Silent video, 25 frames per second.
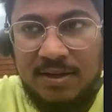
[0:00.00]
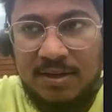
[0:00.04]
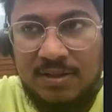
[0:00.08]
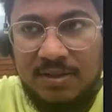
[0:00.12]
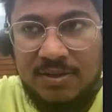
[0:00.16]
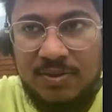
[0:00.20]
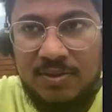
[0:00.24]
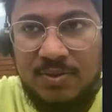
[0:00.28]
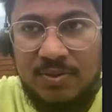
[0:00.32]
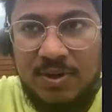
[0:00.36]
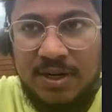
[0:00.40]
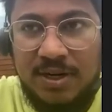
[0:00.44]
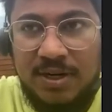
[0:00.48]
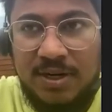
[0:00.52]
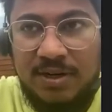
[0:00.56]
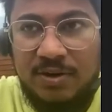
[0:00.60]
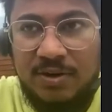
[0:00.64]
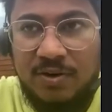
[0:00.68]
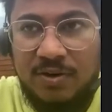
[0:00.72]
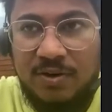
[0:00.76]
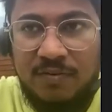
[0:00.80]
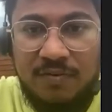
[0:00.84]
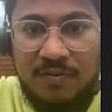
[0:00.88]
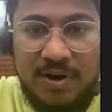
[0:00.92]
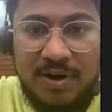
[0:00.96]
So I did
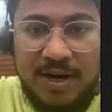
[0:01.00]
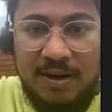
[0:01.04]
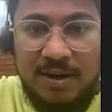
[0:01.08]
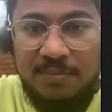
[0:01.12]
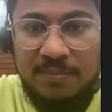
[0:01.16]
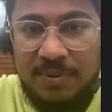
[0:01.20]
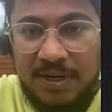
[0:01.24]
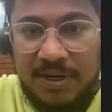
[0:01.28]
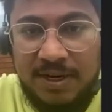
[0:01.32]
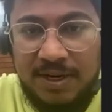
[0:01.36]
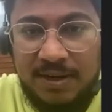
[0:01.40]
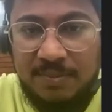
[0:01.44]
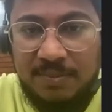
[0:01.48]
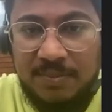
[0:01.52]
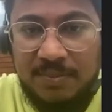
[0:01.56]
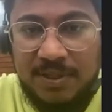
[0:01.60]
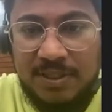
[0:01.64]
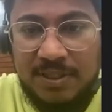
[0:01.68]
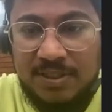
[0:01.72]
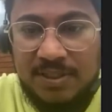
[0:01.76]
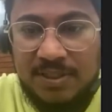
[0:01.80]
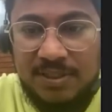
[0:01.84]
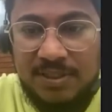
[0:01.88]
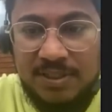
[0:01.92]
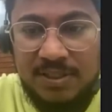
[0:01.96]
not find pretty
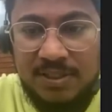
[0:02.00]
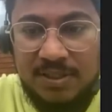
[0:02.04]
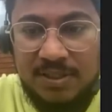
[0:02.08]
much